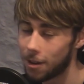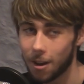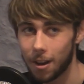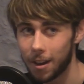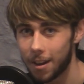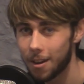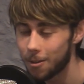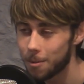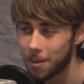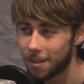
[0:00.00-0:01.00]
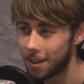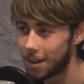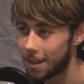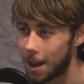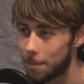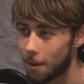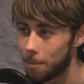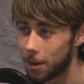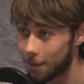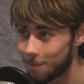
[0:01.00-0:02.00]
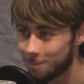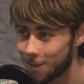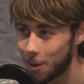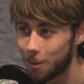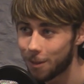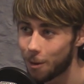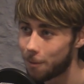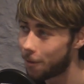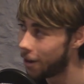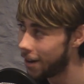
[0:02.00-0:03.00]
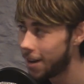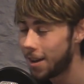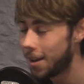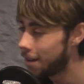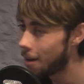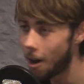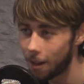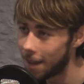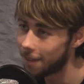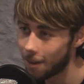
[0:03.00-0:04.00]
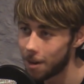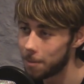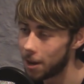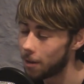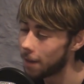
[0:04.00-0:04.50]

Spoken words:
You're kind of like, oh, I could have been sitting at the laptop like doing stuff for all that time, you know.